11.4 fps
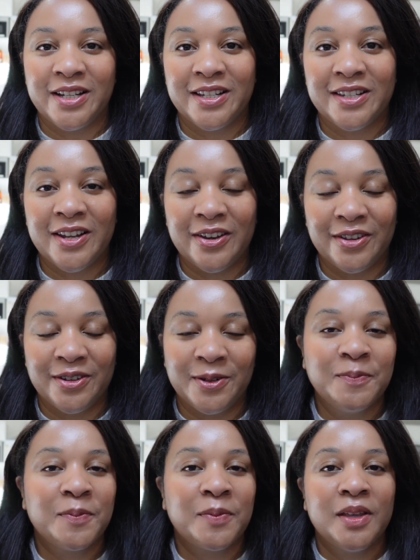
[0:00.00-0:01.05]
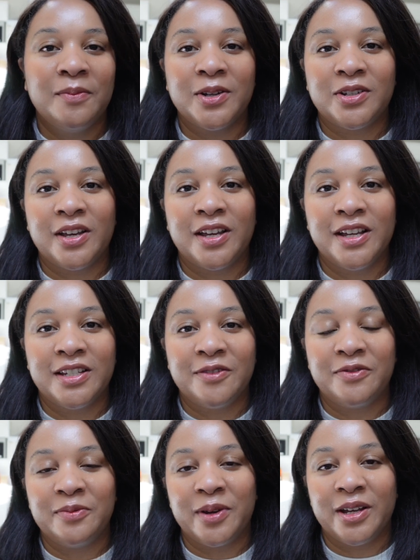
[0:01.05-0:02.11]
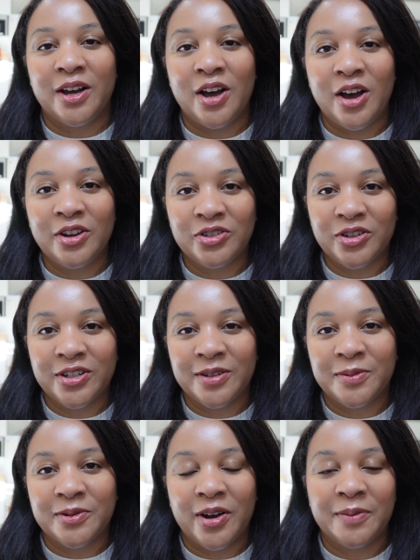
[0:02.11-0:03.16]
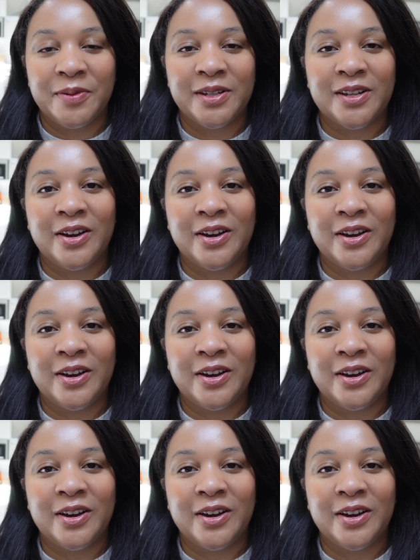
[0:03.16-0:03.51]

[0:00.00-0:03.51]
So much like I did for my 100 subscribers,